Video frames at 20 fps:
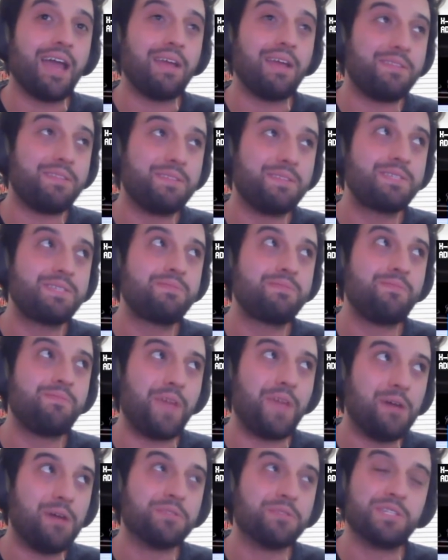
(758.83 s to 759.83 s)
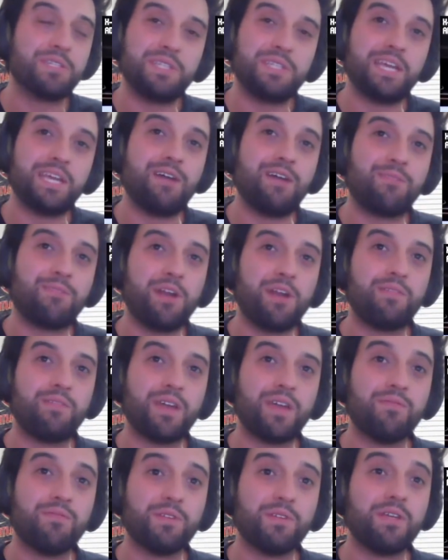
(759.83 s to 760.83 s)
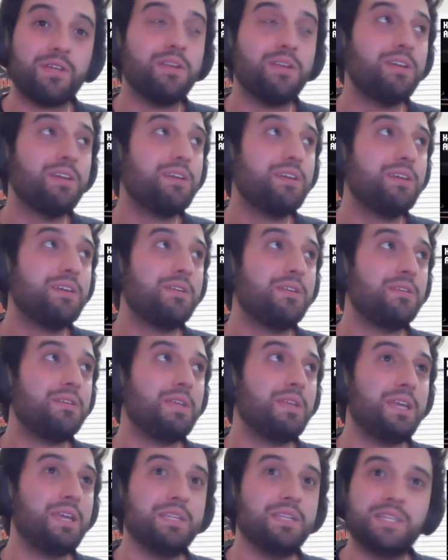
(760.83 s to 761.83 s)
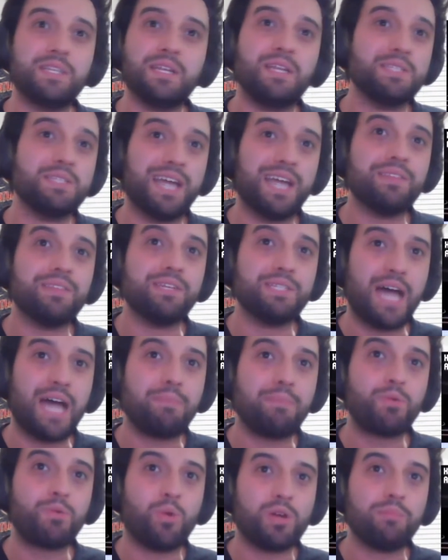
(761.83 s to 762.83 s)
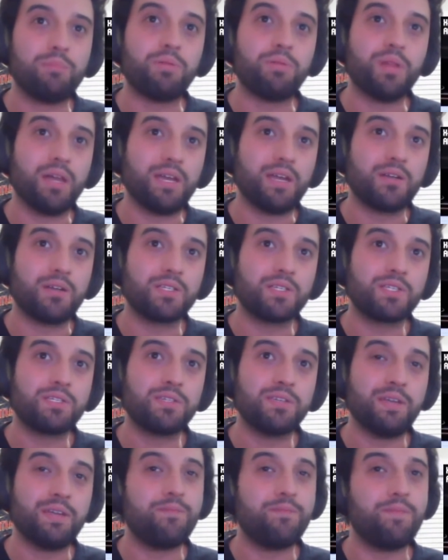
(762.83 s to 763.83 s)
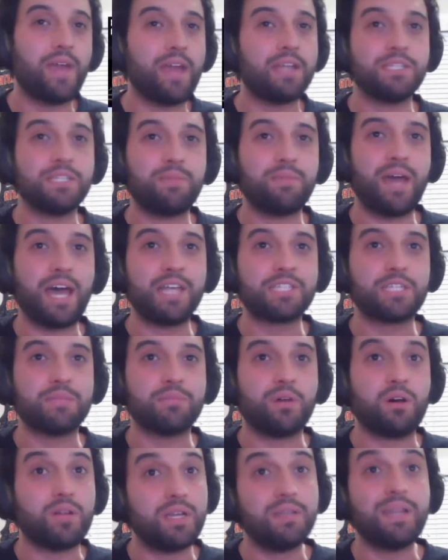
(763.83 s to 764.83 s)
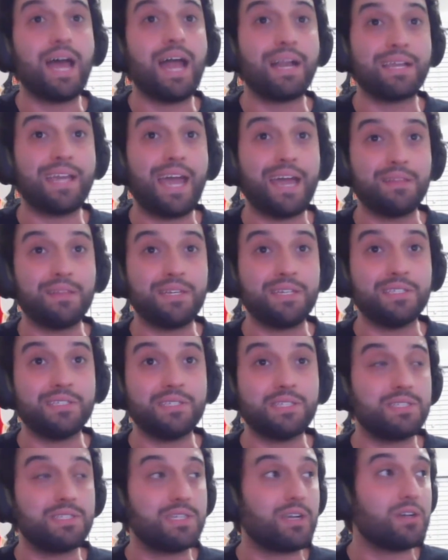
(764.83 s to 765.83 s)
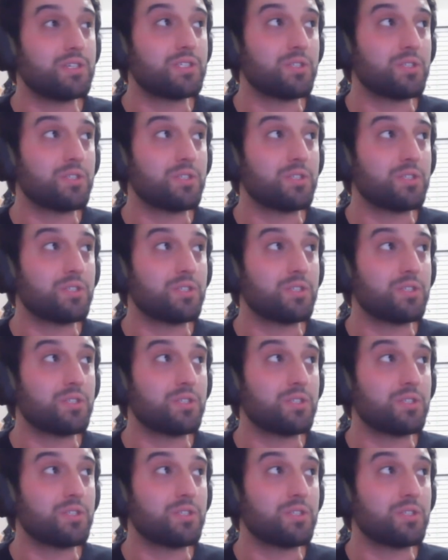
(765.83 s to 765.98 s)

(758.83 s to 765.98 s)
I fail to see how Freddie VanVleet isn't inside the top 20 players in fantasy basketball in 9-cat leagues this year.